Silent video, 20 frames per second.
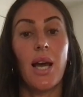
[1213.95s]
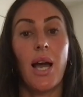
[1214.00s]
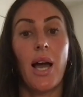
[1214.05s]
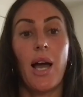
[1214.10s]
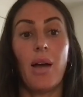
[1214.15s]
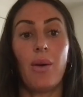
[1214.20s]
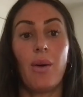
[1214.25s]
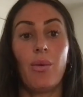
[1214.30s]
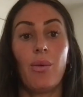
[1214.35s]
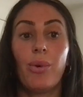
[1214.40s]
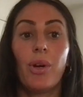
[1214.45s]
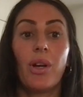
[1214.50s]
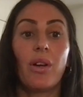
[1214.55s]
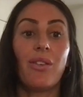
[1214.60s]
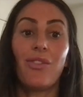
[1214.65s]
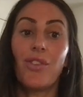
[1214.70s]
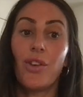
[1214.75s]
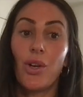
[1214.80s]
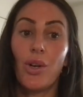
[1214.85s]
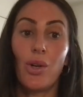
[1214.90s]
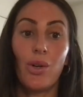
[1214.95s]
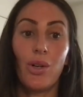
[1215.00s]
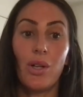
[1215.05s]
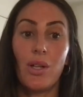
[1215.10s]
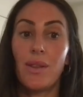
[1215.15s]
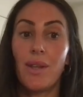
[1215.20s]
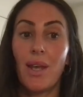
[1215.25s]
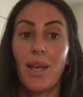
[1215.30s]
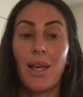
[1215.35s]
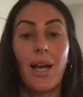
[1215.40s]
I will bring food
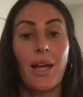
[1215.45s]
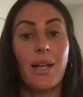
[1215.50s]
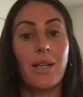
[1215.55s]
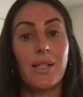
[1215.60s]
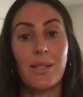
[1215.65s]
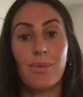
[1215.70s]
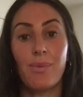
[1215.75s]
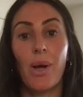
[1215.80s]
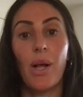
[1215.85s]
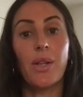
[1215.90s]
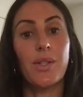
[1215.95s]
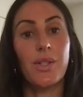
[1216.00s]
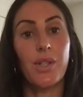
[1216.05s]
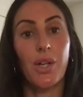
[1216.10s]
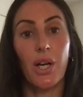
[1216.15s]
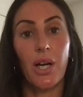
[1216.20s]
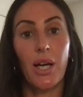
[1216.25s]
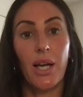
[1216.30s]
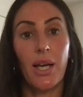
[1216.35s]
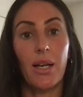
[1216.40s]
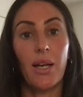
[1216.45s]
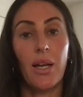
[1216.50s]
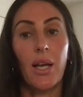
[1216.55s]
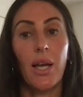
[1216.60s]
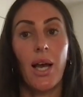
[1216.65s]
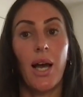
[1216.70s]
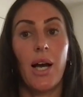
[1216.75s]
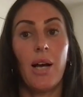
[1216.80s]
and like kind of sponsor it.